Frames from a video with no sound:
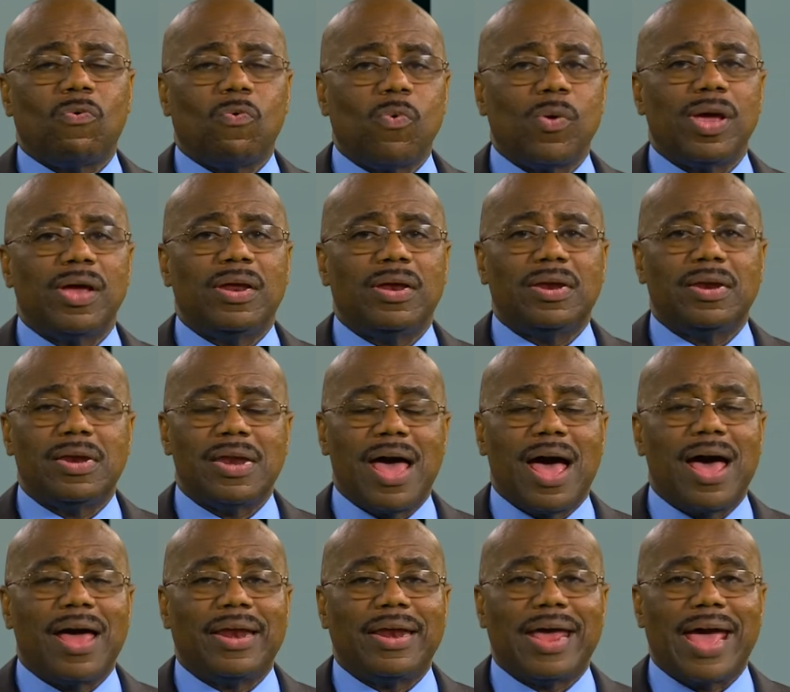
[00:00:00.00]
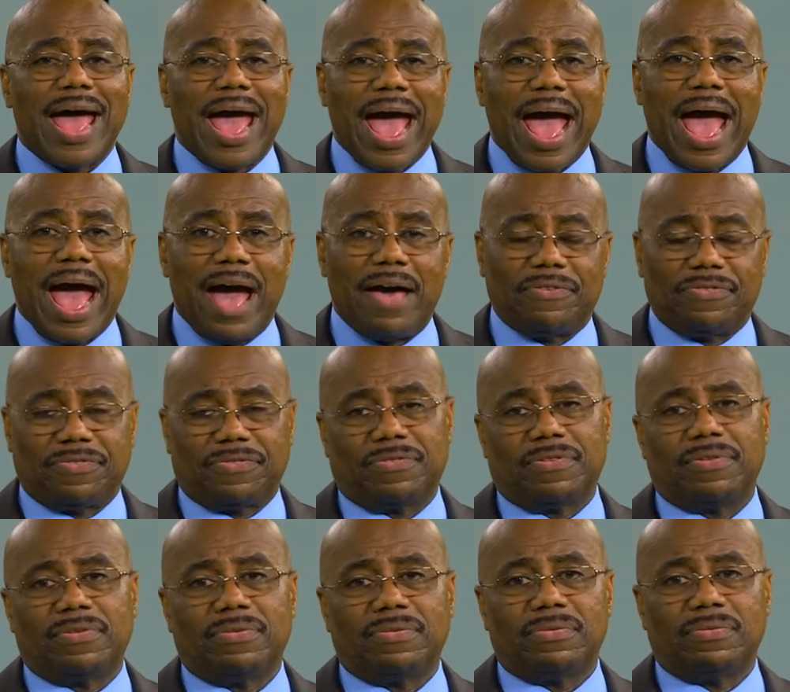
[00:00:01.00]
when not asked.
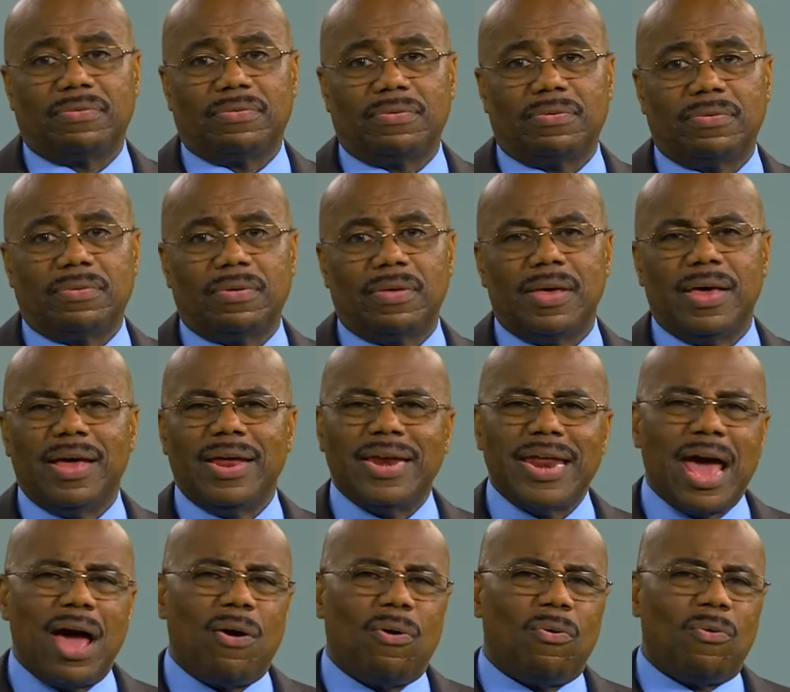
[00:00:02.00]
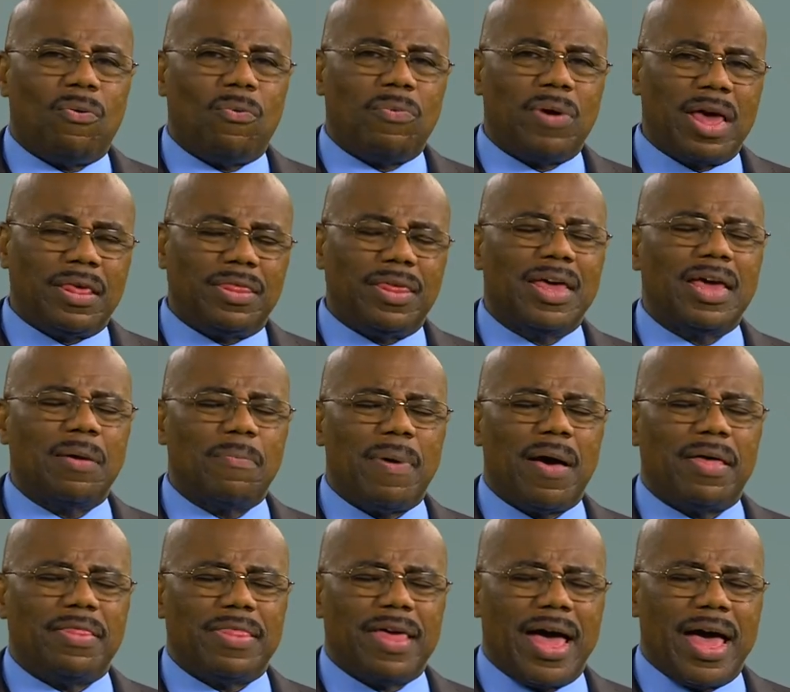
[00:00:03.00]
Now, when I think
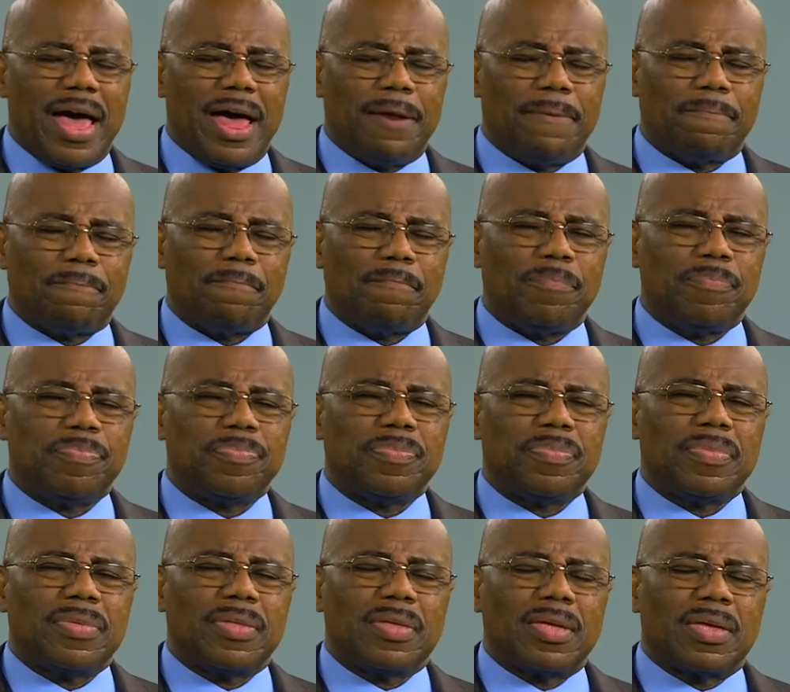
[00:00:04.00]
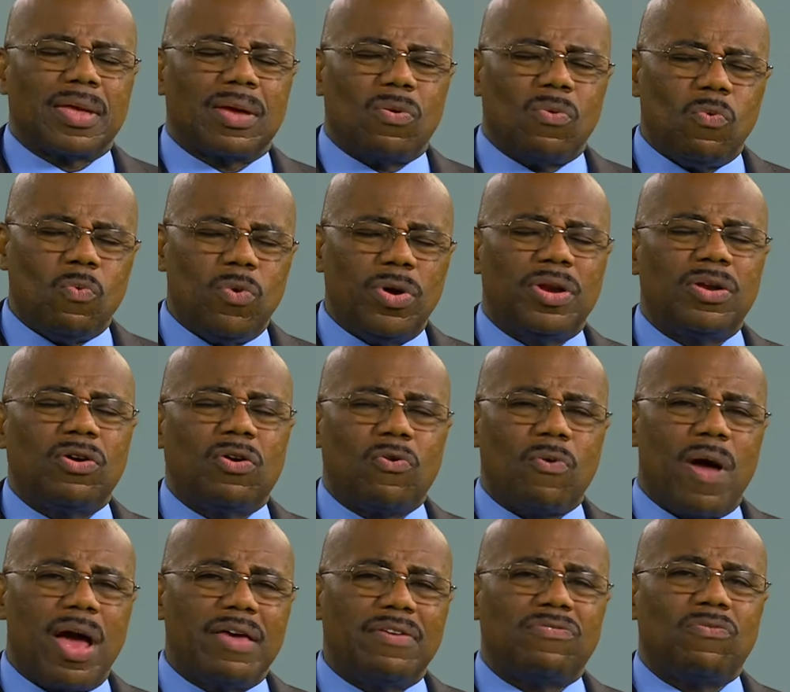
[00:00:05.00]
about that, wouldn't
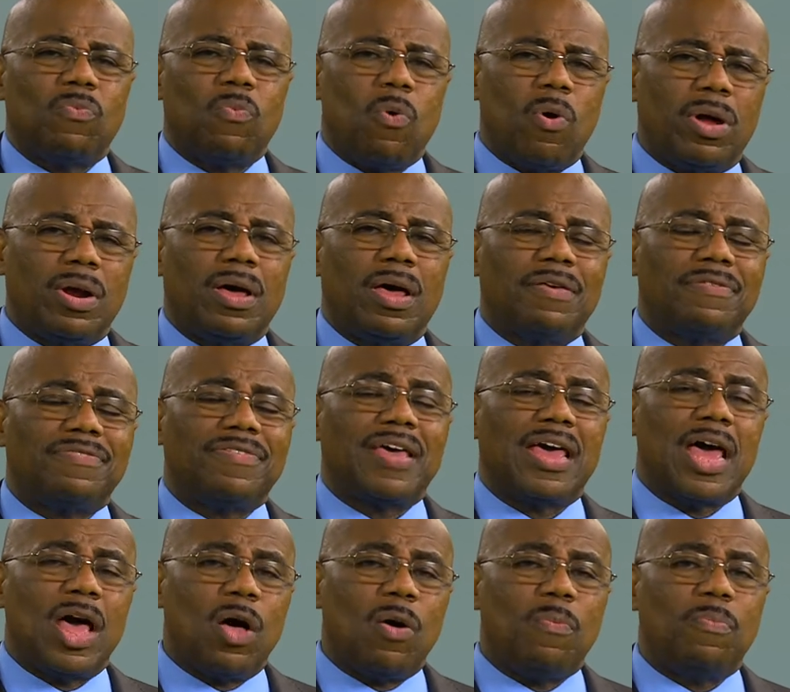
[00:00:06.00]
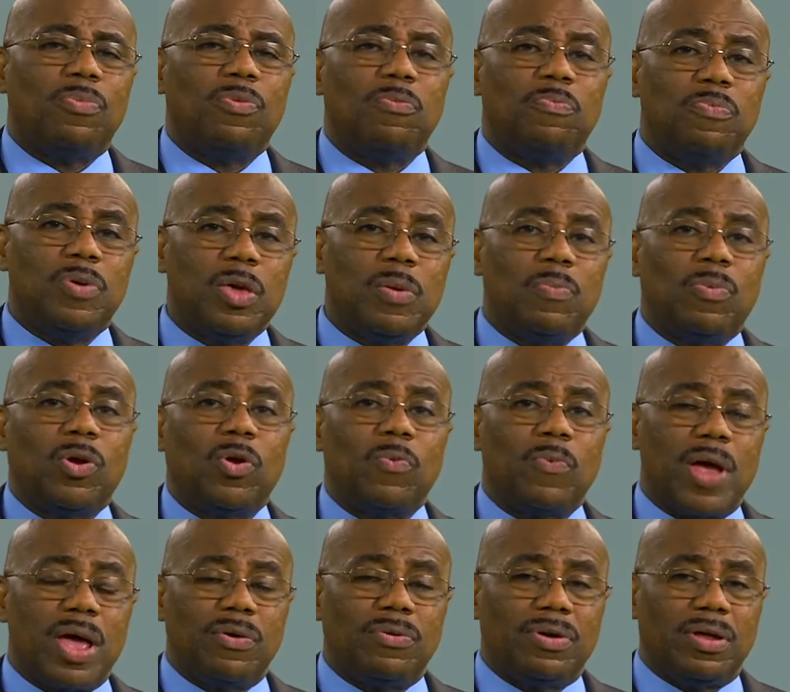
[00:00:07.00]
Christ want us to help the people
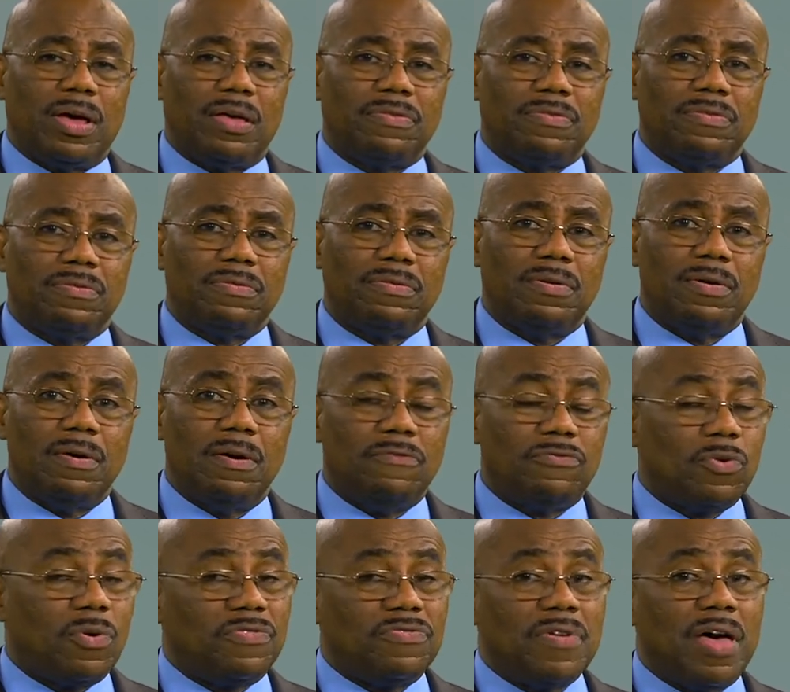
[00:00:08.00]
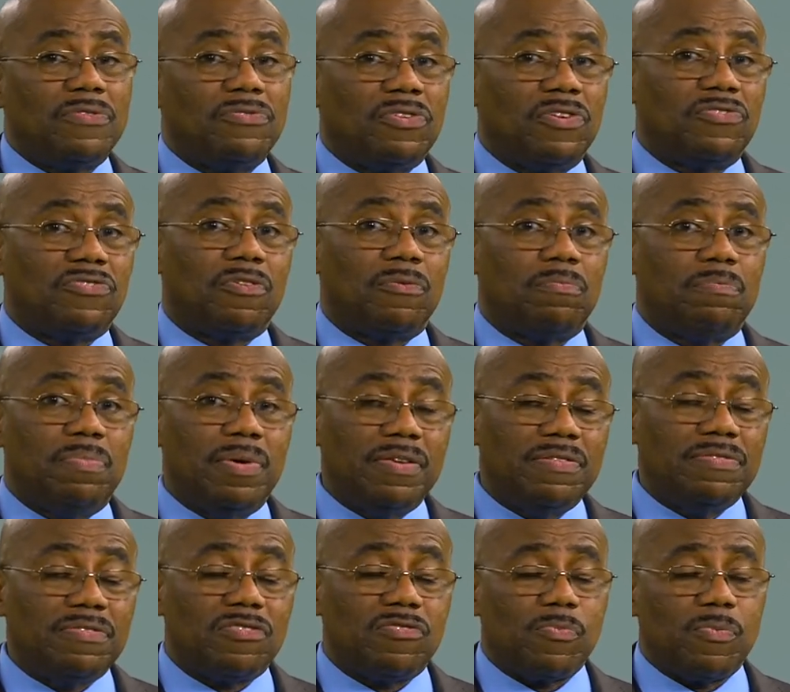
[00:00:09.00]
around us? So it's not just a
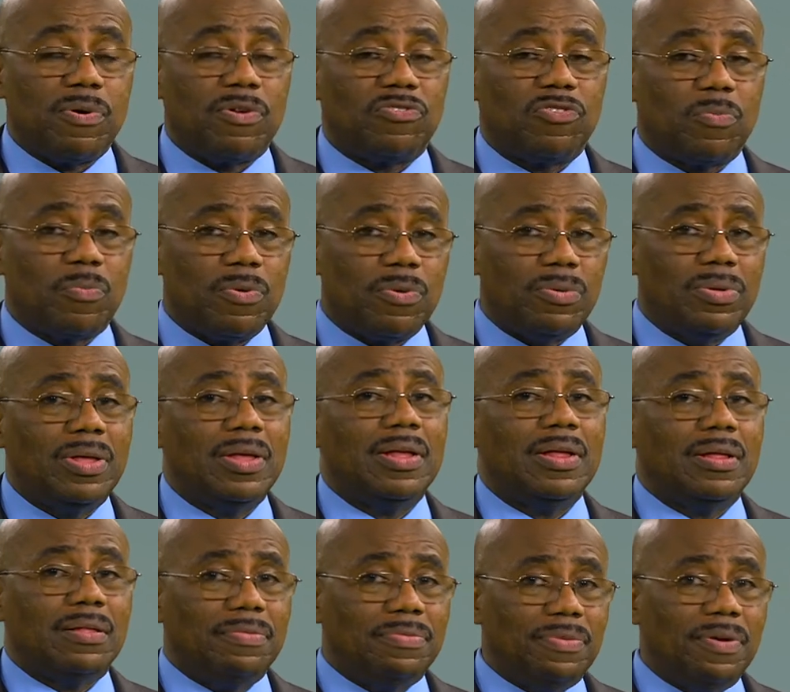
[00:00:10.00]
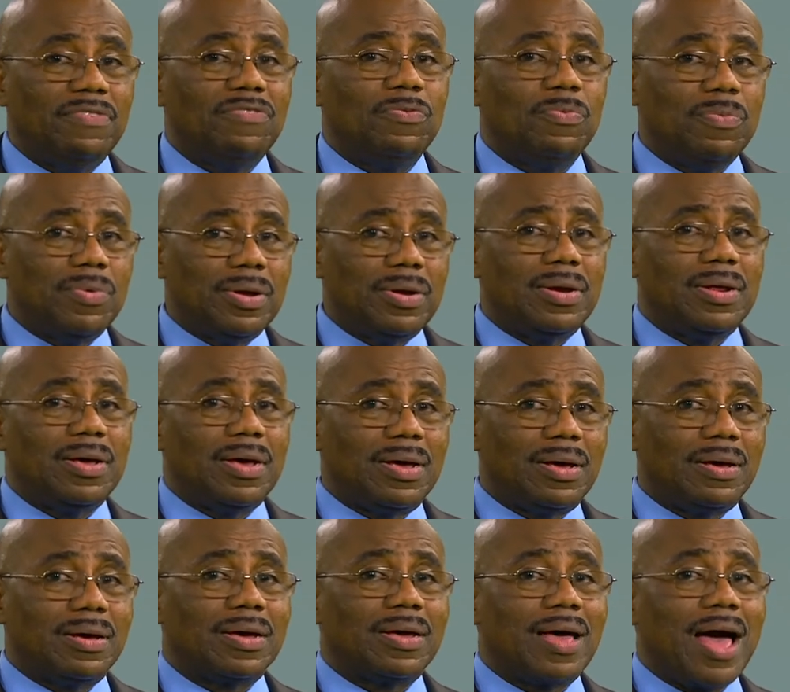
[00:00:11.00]
business principle. This
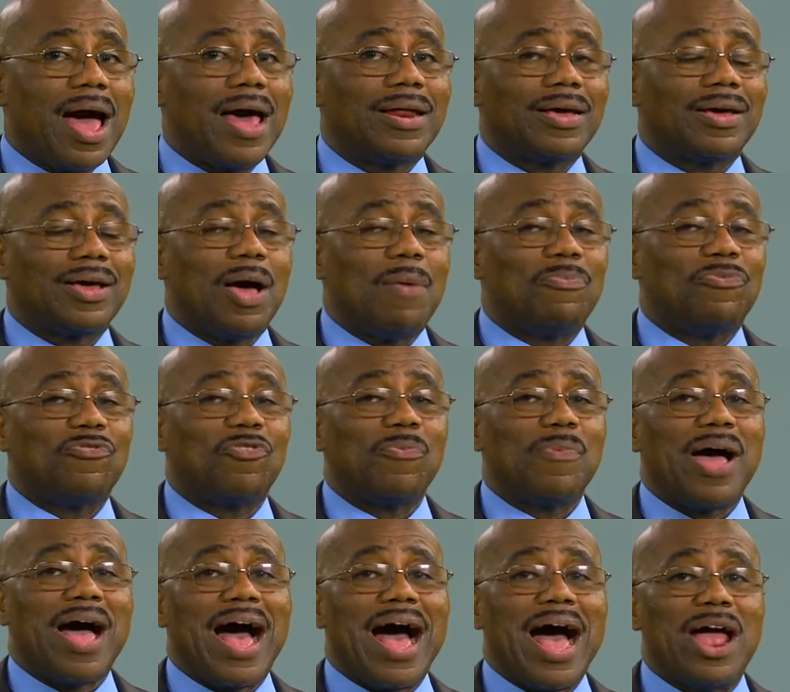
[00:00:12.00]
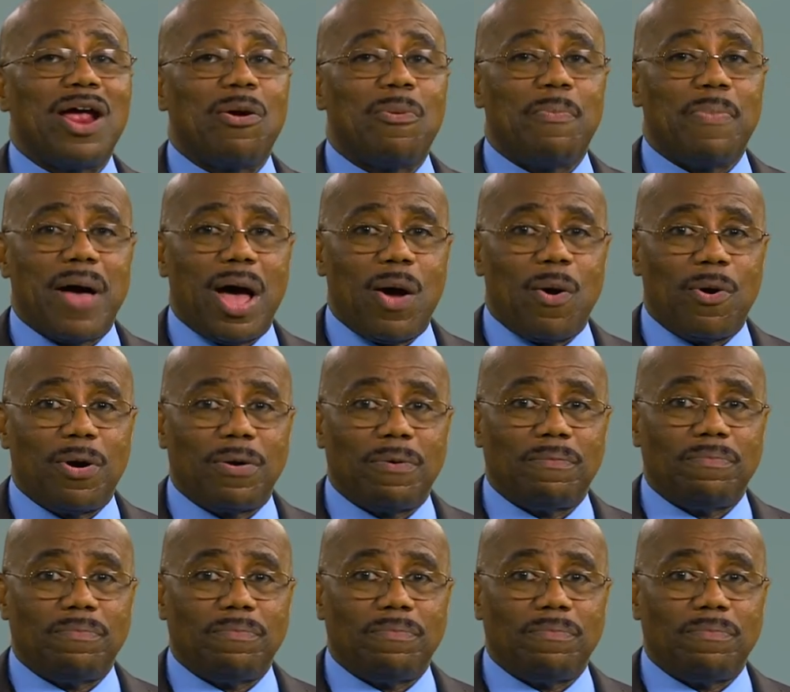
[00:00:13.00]
one kind of comes from a higher power.